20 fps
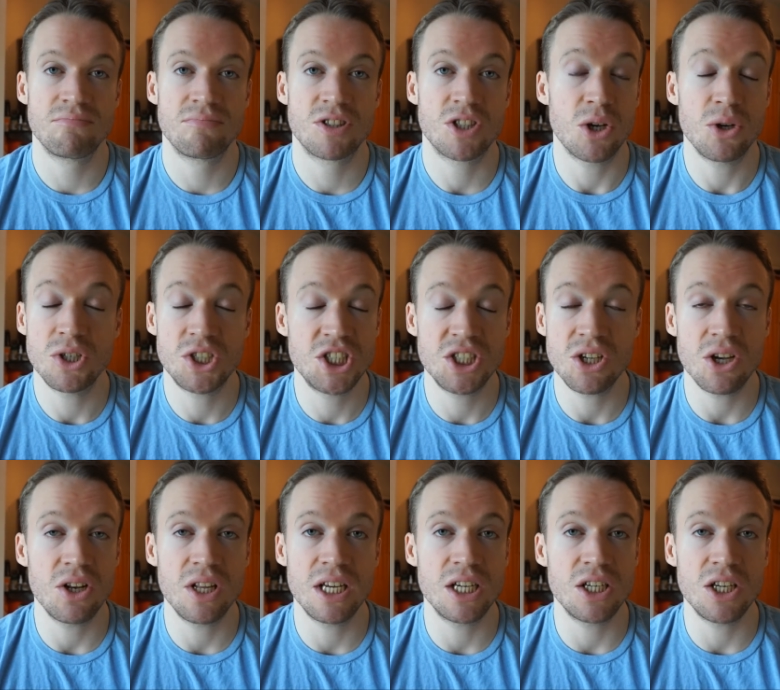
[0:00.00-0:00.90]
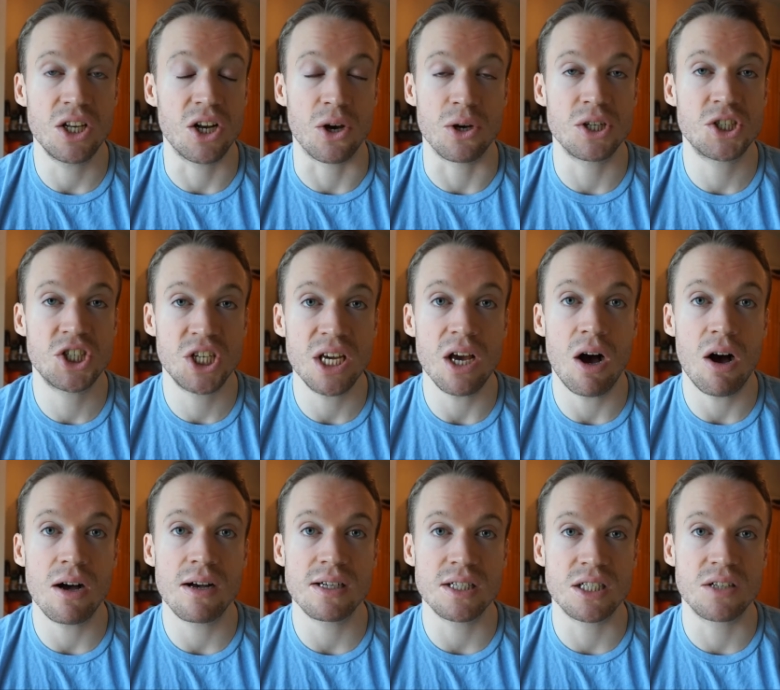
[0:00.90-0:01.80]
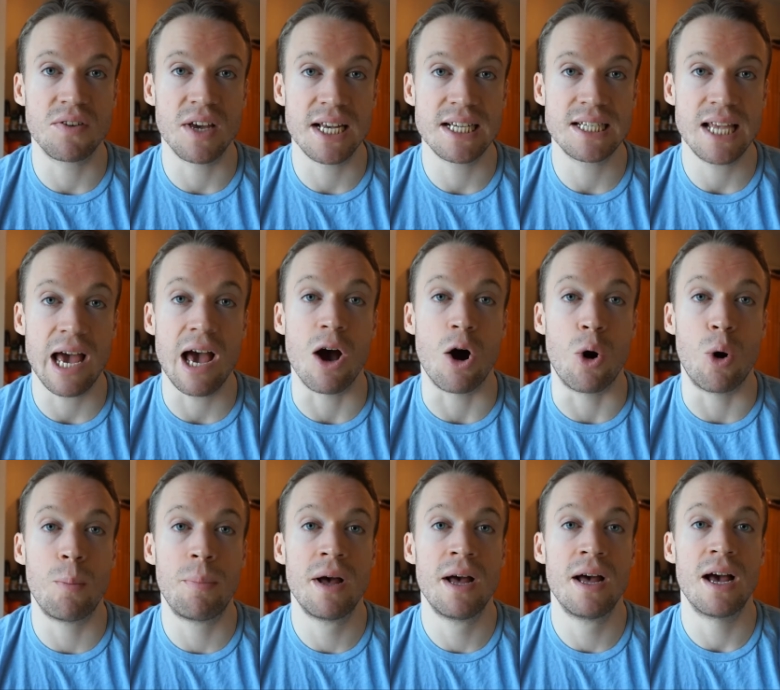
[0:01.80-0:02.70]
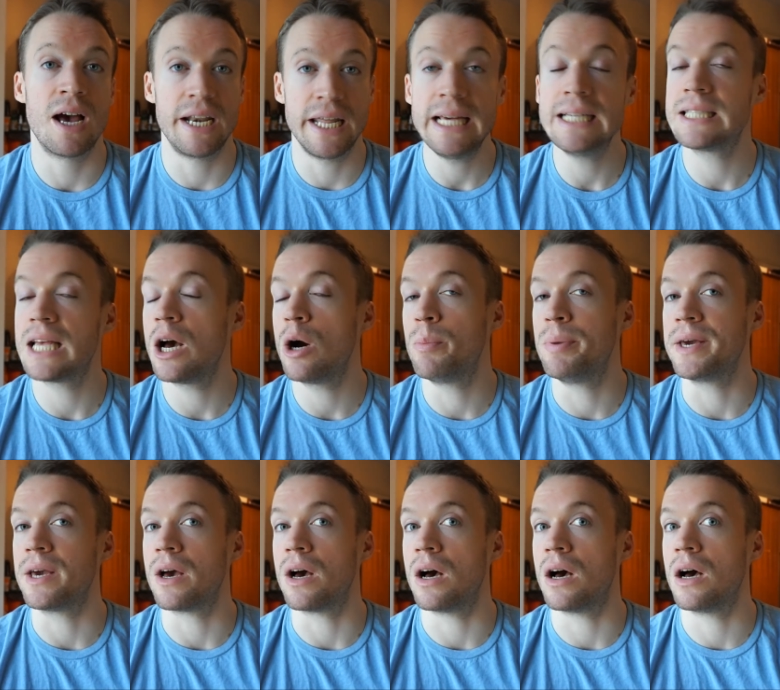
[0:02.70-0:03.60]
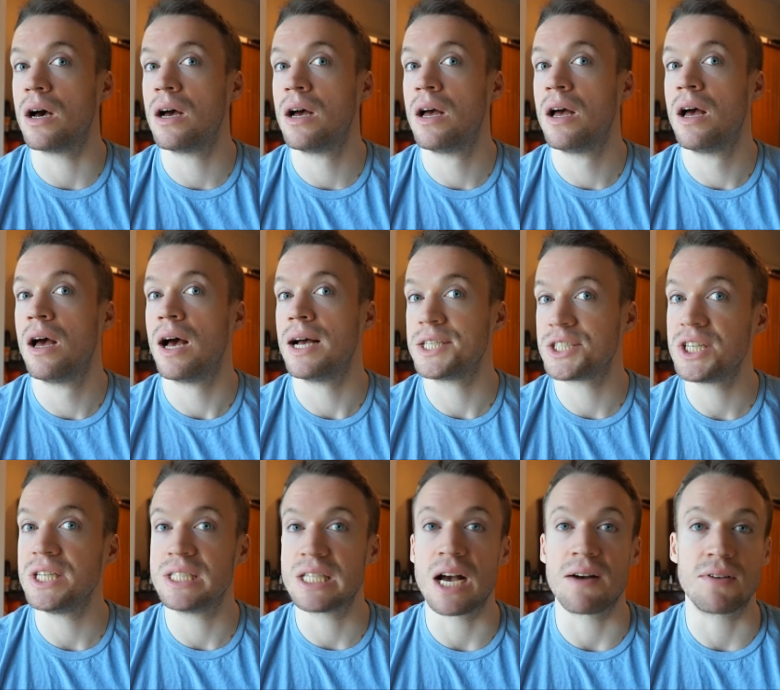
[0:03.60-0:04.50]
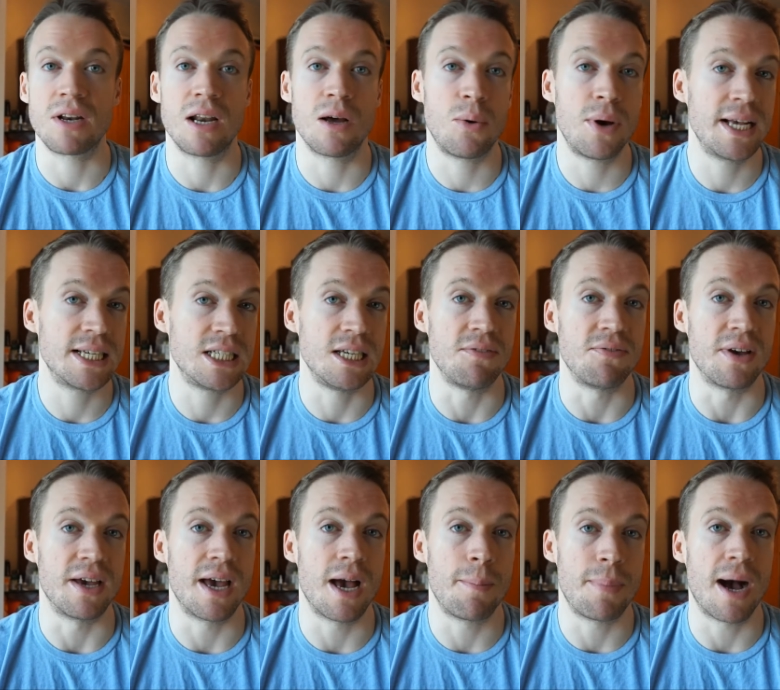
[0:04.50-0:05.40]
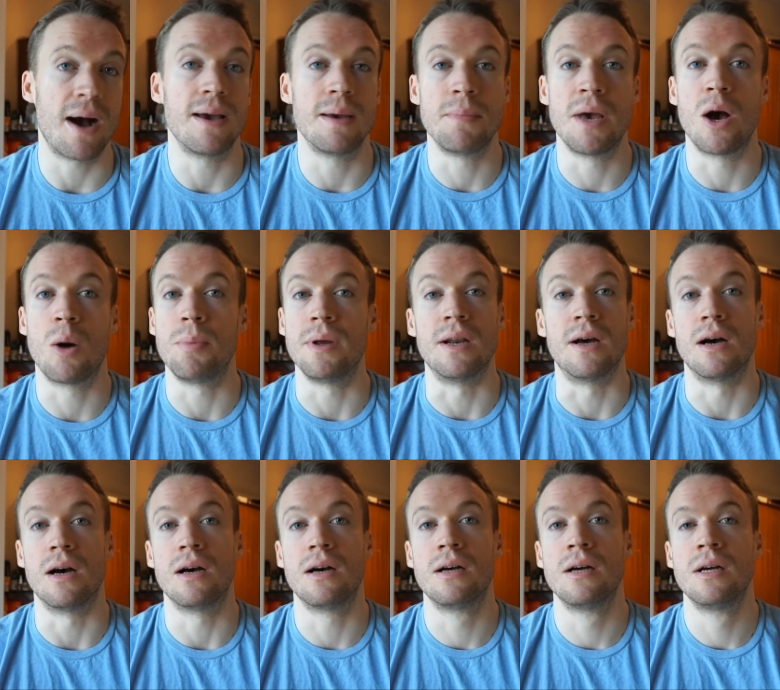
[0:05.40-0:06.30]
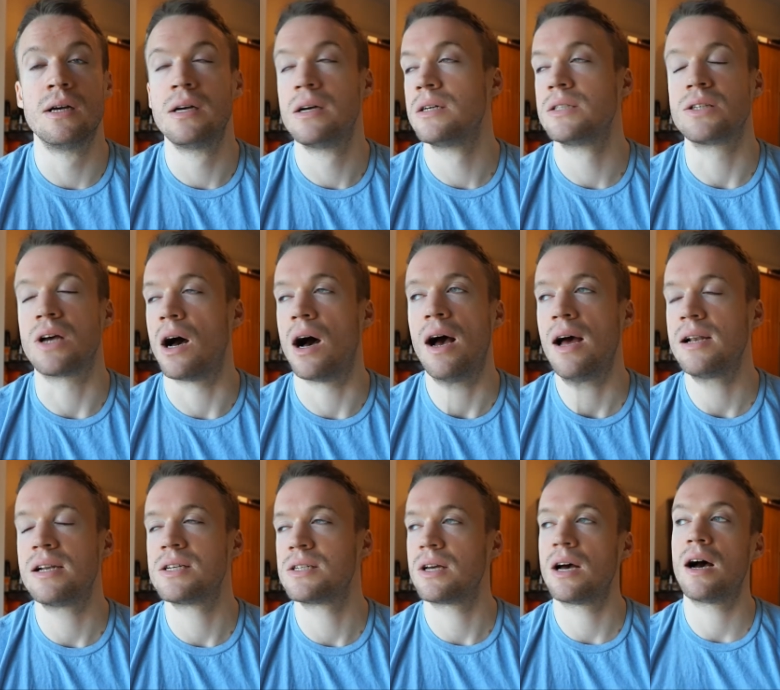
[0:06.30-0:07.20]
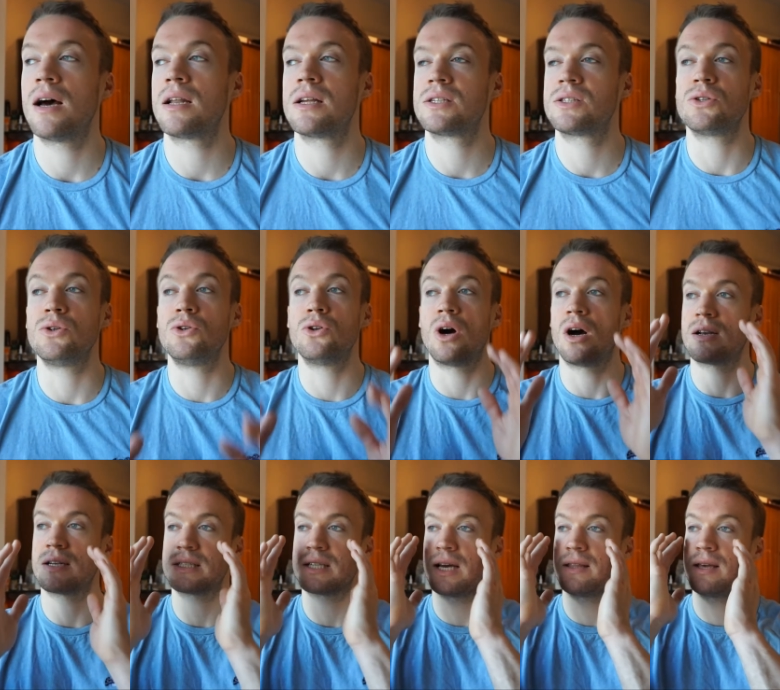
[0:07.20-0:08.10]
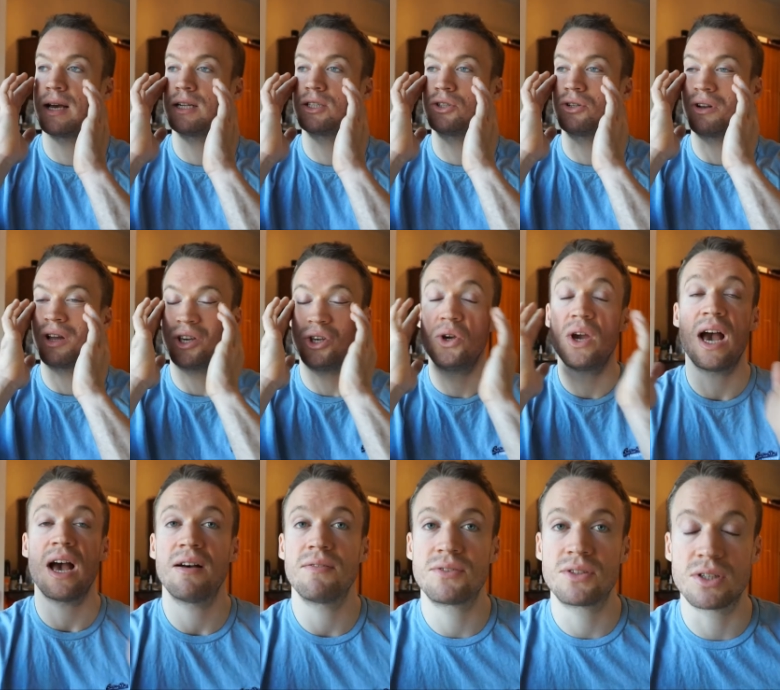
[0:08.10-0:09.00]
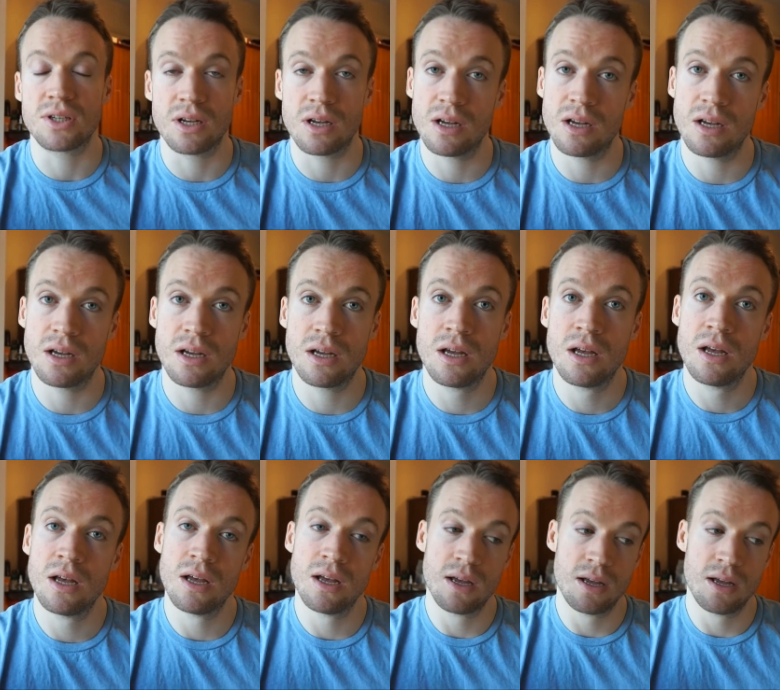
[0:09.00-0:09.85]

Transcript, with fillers: So she's only, you know, she asked for his help, and he's helping her, and she's having a little hissy fit about him helping her. So I just, I just do not understand the attitude. Like, you have to